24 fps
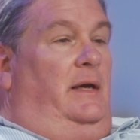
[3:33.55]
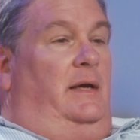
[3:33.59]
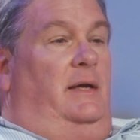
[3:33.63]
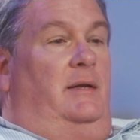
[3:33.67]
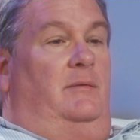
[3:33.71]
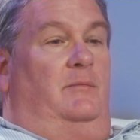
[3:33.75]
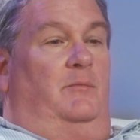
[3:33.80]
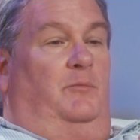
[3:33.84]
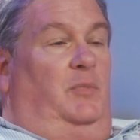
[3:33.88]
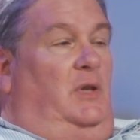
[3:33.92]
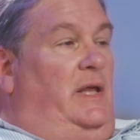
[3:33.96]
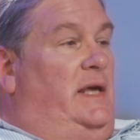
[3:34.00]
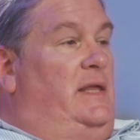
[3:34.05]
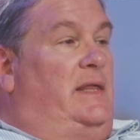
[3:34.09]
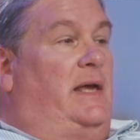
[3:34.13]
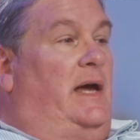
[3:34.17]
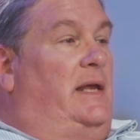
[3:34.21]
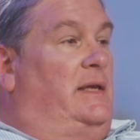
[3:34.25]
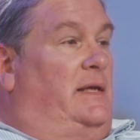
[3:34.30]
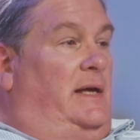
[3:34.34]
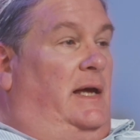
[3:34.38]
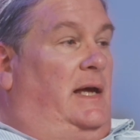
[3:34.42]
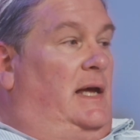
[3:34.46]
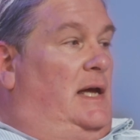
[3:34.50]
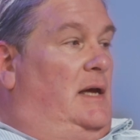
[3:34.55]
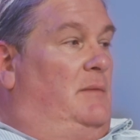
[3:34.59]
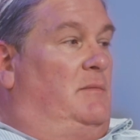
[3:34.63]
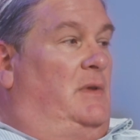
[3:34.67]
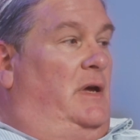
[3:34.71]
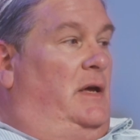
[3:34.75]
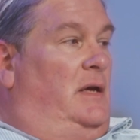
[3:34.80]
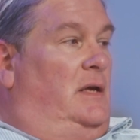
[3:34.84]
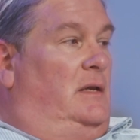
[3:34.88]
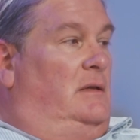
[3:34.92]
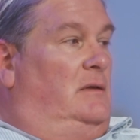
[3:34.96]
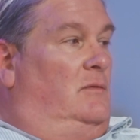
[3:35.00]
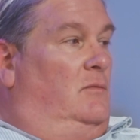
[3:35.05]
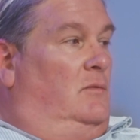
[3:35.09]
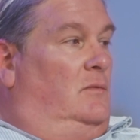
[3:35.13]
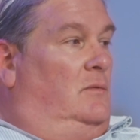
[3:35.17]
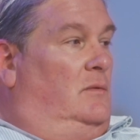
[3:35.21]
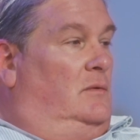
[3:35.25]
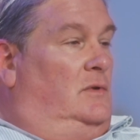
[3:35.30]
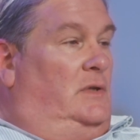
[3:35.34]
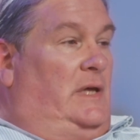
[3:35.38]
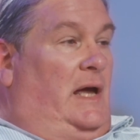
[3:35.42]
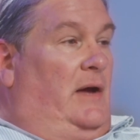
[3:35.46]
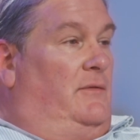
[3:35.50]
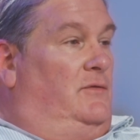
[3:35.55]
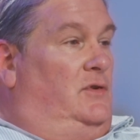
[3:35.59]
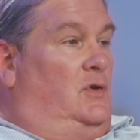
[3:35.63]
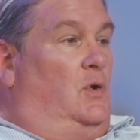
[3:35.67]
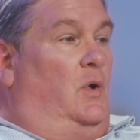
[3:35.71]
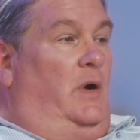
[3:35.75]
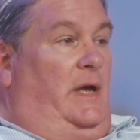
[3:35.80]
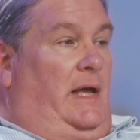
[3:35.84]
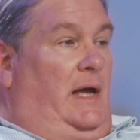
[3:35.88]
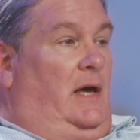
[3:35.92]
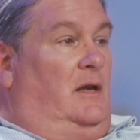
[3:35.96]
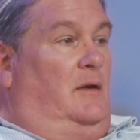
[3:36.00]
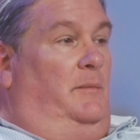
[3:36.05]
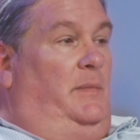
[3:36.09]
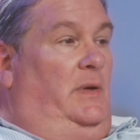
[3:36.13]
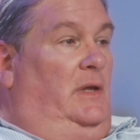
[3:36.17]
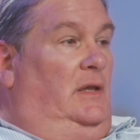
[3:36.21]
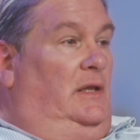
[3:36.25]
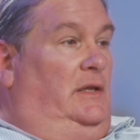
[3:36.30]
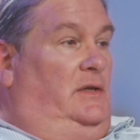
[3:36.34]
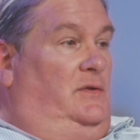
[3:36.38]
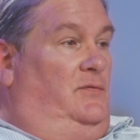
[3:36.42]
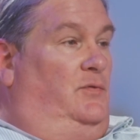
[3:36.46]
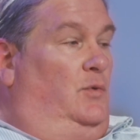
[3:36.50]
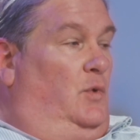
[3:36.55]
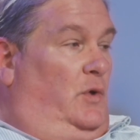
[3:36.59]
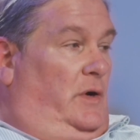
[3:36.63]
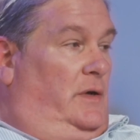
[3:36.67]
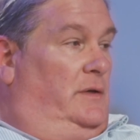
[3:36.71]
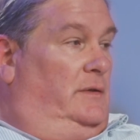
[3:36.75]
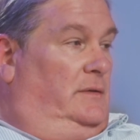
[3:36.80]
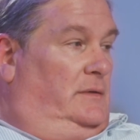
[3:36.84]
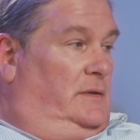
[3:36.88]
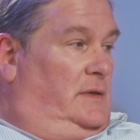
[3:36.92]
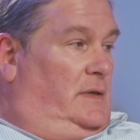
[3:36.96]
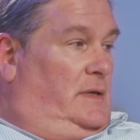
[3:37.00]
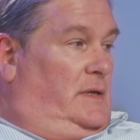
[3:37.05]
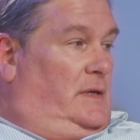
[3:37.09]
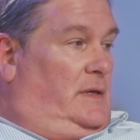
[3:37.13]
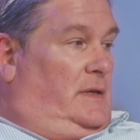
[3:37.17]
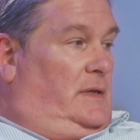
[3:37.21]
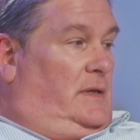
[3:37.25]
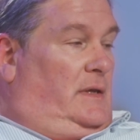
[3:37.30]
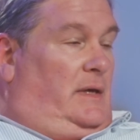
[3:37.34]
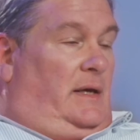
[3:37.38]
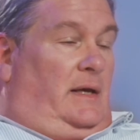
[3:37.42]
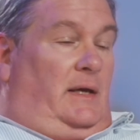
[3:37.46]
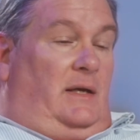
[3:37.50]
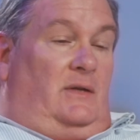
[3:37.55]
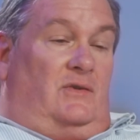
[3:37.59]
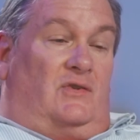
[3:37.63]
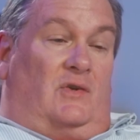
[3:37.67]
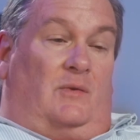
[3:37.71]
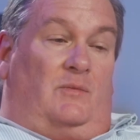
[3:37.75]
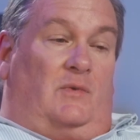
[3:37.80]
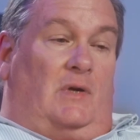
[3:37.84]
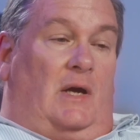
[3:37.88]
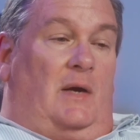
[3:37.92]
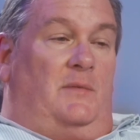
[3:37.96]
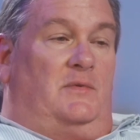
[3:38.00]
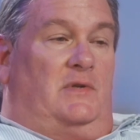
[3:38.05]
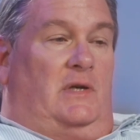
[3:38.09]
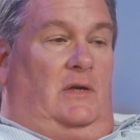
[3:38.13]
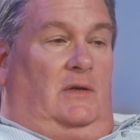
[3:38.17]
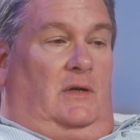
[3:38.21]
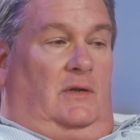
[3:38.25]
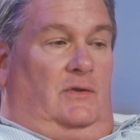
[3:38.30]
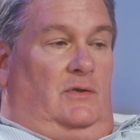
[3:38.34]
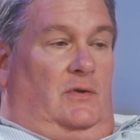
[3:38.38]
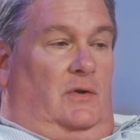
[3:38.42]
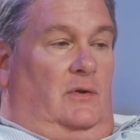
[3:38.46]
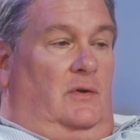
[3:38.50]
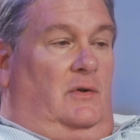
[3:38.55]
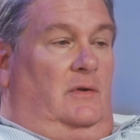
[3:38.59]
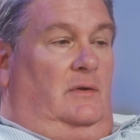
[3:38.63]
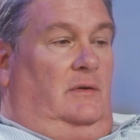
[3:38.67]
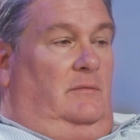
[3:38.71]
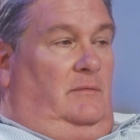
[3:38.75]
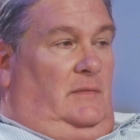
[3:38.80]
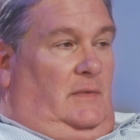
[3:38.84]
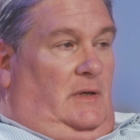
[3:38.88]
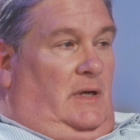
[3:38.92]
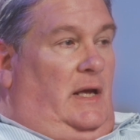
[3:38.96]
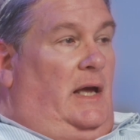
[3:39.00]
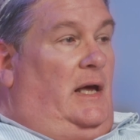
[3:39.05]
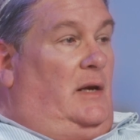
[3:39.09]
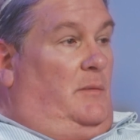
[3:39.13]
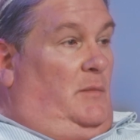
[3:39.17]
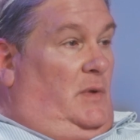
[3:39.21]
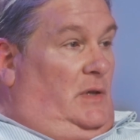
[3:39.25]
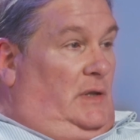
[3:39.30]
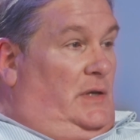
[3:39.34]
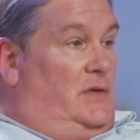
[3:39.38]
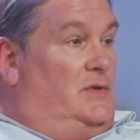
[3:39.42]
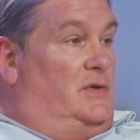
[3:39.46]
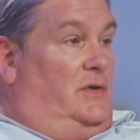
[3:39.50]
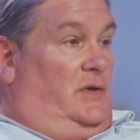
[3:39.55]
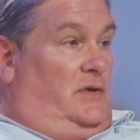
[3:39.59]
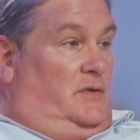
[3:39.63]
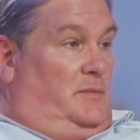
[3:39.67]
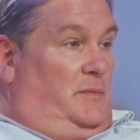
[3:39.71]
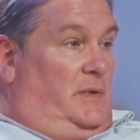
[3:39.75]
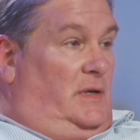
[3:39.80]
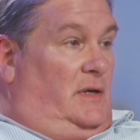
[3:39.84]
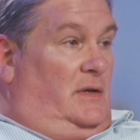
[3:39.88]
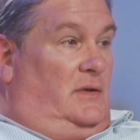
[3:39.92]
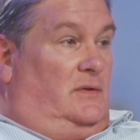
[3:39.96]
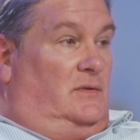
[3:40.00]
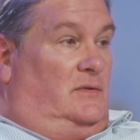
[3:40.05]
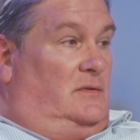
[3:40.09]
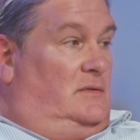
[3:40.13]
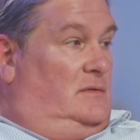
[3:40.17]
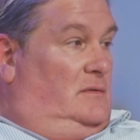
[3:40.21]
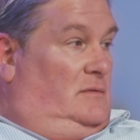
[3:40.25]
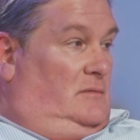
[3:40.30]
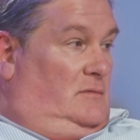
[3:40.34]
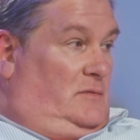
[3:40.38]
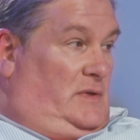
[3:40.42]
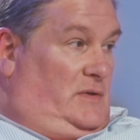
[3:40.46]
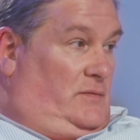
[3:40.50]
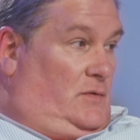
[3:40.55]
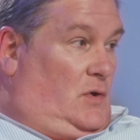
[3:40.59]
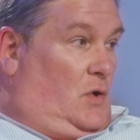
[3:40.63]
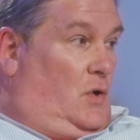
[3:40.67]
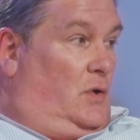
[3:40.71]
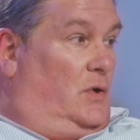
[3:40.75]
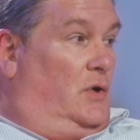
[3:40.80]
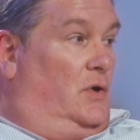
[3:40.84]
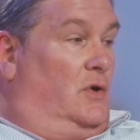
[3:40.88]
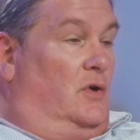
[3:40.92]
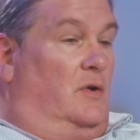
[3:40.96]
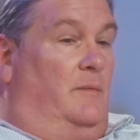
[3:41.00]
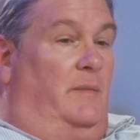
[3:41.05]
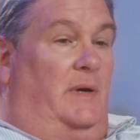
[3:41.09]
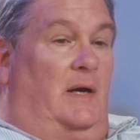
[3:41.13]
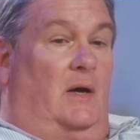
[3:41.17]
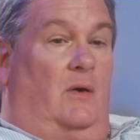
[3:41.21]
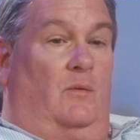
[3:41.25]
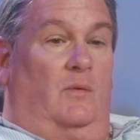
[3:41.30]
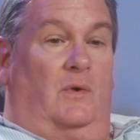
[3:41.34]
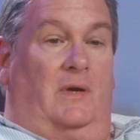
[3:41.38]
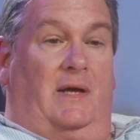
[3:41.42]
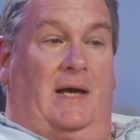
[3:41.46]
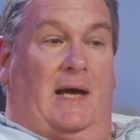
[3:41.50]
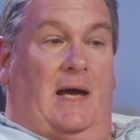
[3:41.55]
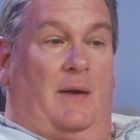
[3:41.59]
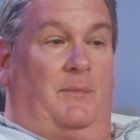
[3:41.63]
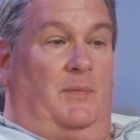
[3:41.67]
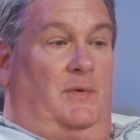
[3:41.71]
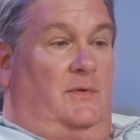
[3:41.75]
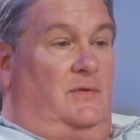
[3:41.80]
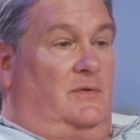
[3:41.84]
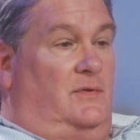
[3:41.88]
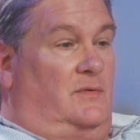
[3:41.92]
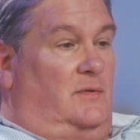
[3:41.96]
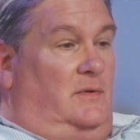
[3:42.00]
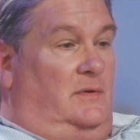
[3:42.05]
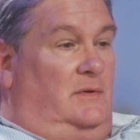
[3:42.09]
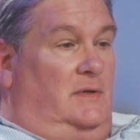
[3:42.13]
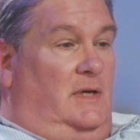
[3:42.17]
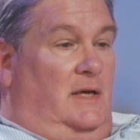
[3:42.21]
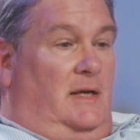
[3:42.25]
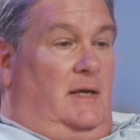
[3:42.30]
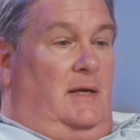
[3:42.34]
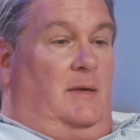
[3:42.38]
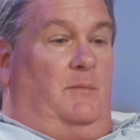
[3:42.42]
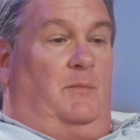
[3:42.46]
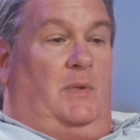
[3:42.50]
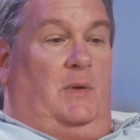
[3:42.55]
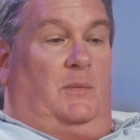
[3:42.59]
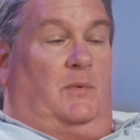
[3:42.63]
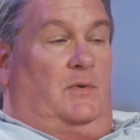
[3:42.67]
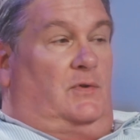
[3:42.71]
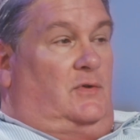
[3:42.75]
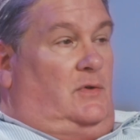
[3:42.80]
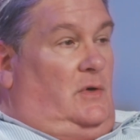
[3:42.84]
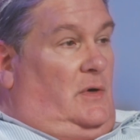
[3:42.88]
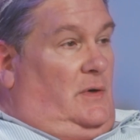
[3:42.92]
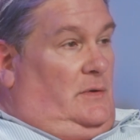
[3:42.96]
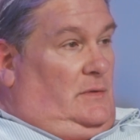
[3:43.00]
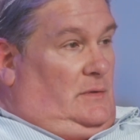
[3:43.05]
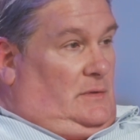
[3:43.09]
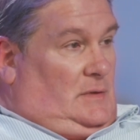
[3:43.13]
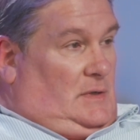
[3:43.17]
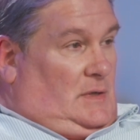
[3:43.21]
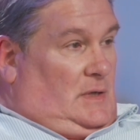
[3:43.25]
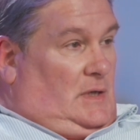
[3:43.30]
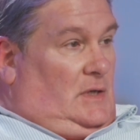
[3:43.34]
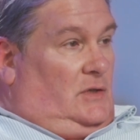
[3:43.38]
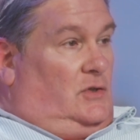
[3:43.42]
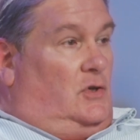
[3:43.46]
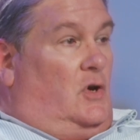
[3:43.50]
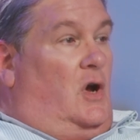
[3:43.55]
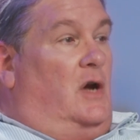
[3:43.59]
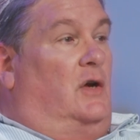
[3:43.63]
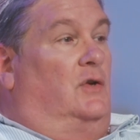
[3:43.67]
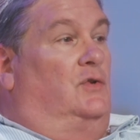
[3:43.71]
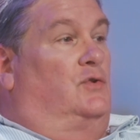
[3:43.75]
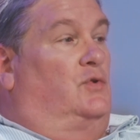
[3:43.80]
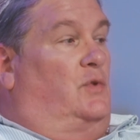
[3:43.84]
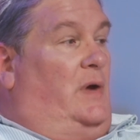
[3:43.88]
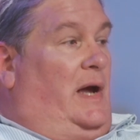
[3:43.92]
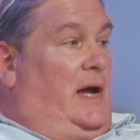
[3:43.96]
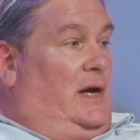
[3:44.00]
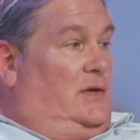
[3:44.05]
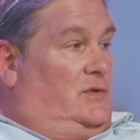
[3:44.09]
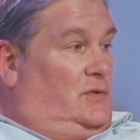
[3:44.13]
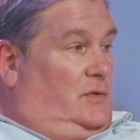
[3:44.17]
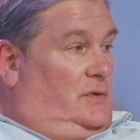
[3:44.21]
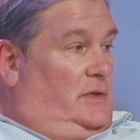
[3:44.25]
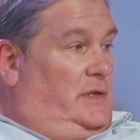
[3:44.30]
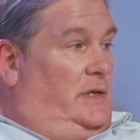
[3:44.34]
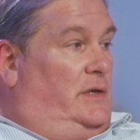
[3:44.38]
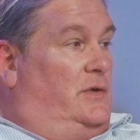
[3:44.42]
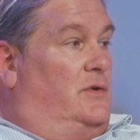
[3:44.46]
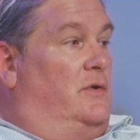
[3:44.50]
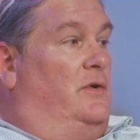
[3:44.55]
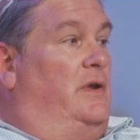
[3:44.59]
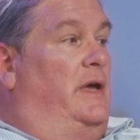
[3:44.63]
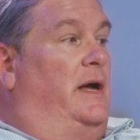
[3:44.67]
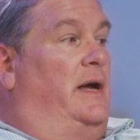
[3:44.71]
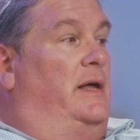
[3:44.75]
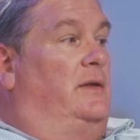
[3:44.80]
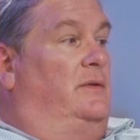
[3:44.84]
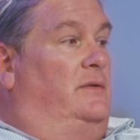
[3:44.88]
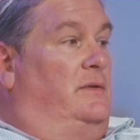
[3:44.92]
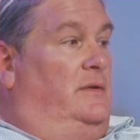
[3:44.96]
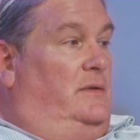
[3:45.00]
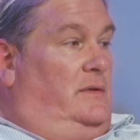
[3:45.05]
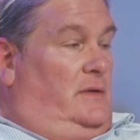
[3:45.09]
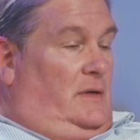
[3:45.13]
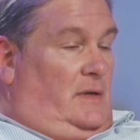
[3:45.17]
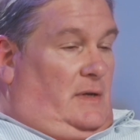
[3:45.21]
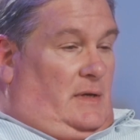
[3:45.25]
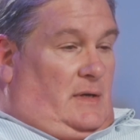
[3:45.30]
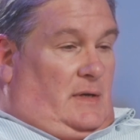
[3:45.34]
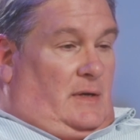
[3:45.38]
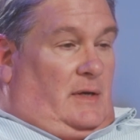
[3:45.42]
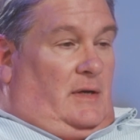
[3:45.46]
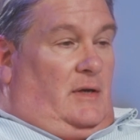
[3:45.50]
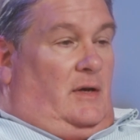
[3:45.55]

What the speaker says: and play that game and have no accountability for it. And sometimes that can turn kind of malicious, because we've all heard about what happens when people start talking trash on the internet and